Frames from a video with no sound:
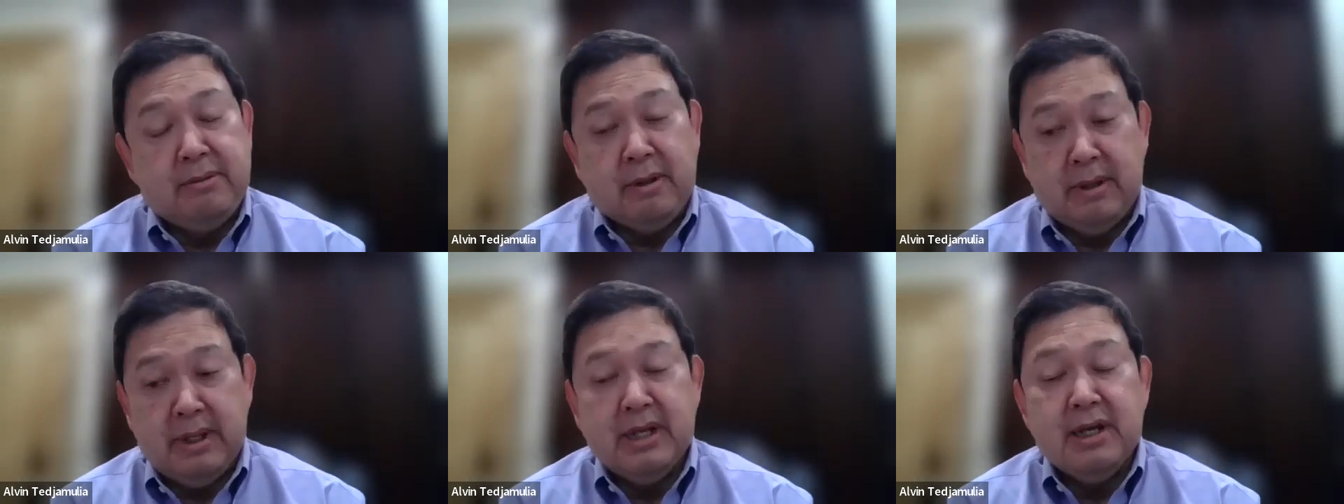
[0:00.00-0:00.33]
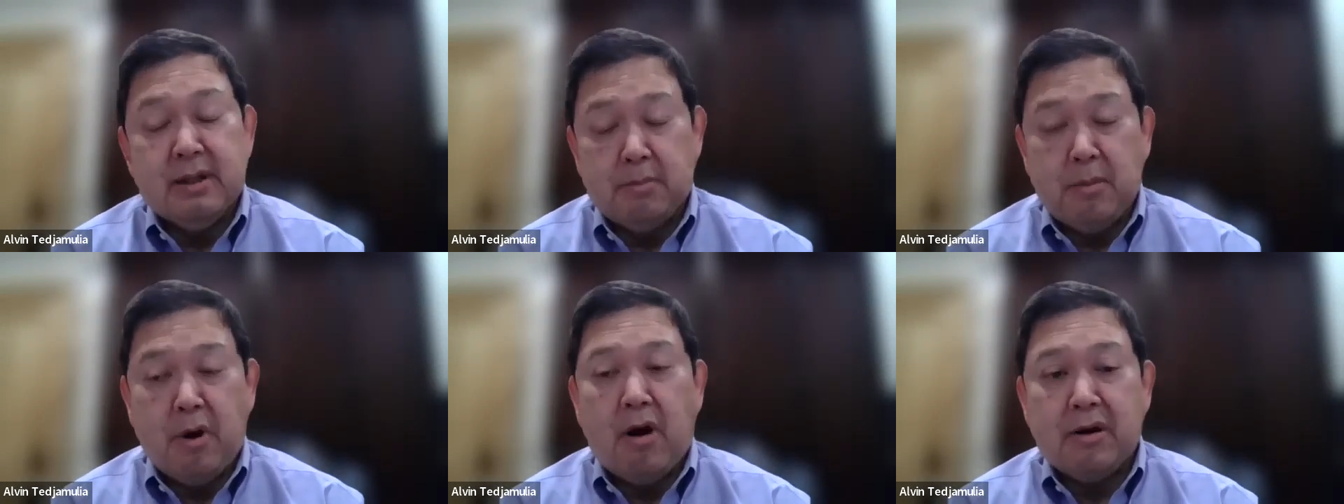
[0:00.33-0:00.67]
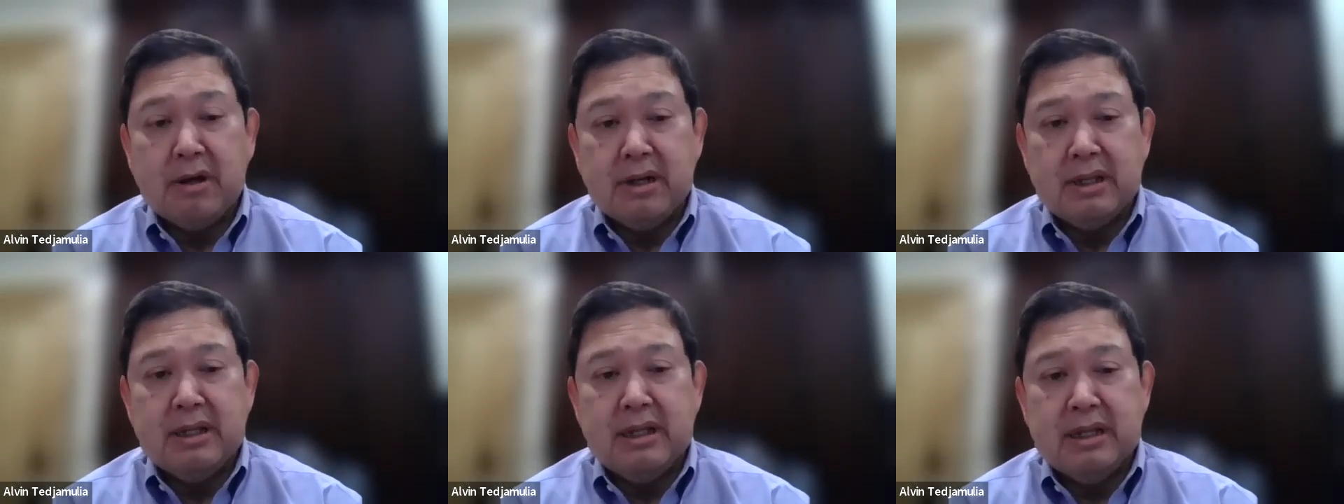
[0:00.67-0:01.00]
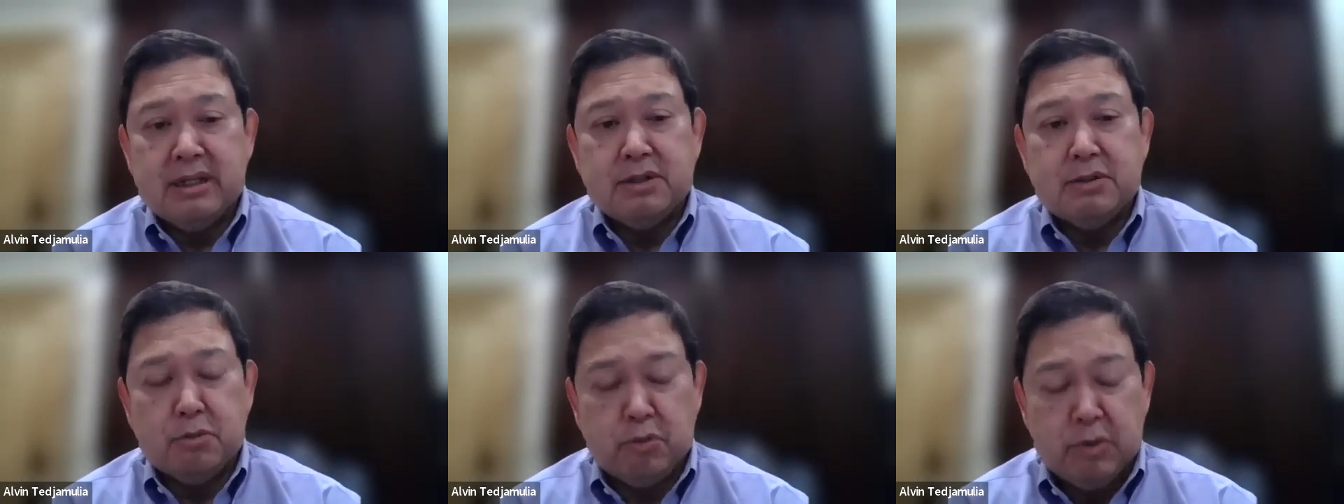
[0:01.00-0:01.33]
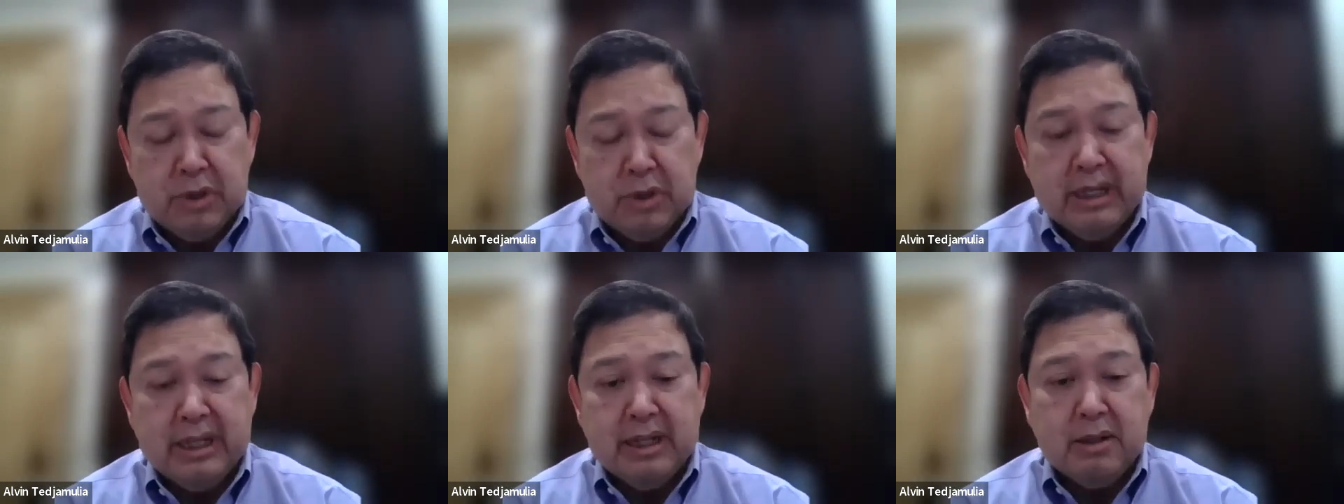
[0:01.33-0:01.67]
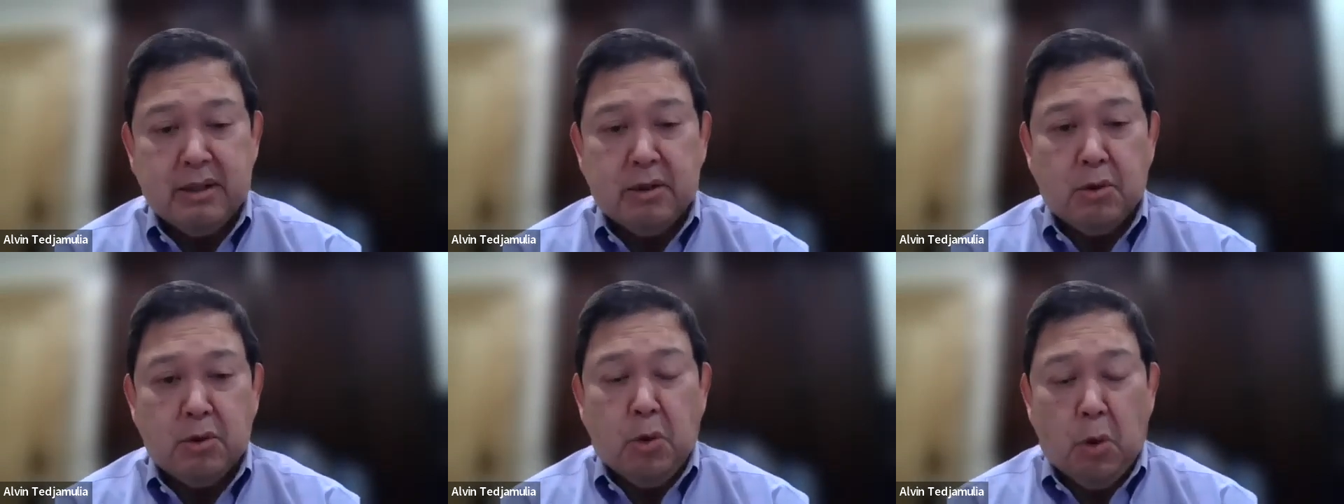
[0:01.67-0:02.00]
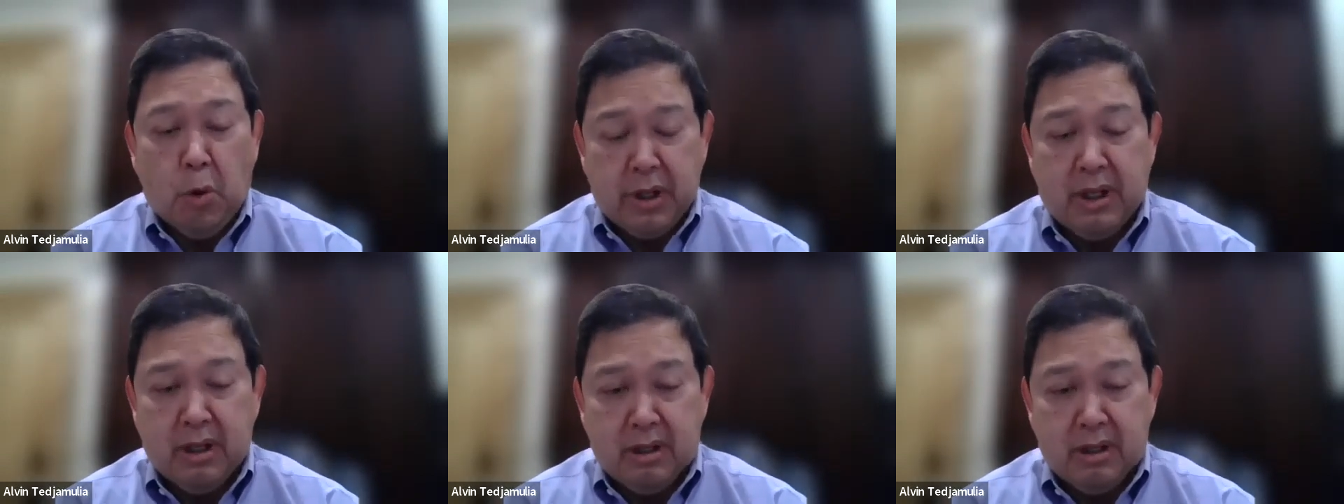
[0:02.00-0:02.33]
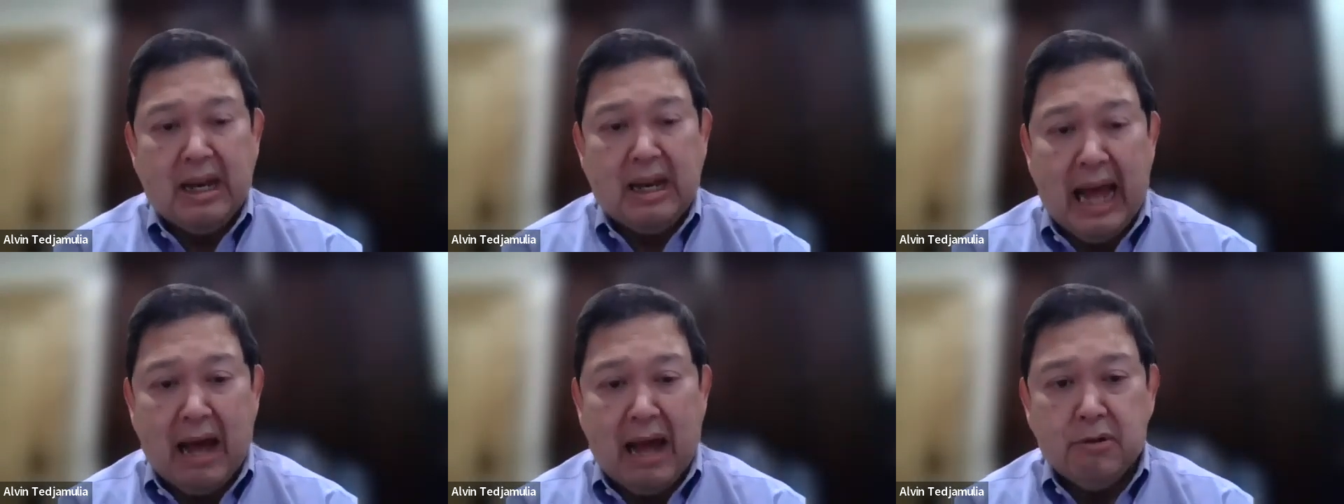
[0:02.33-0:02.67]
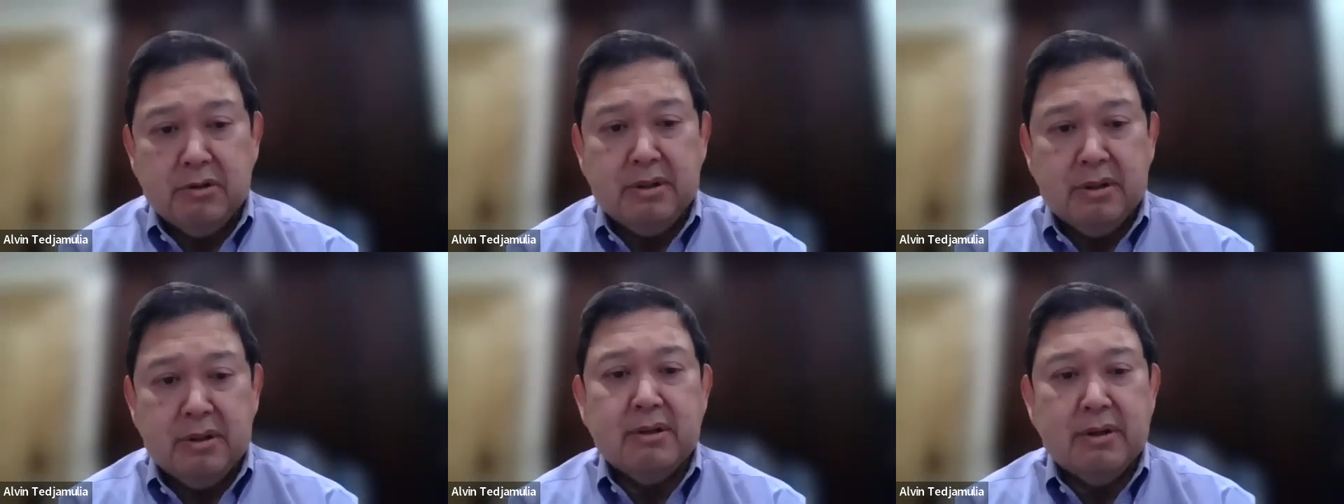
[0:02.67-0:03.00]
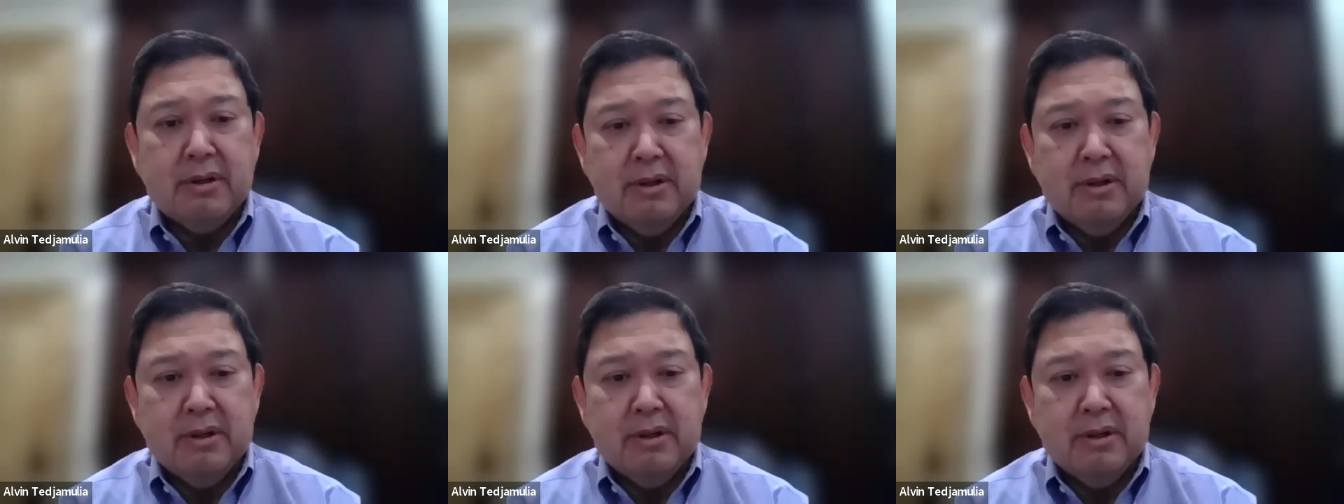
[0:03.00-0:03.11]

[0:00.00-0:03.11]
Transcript: legal market is really going cloud.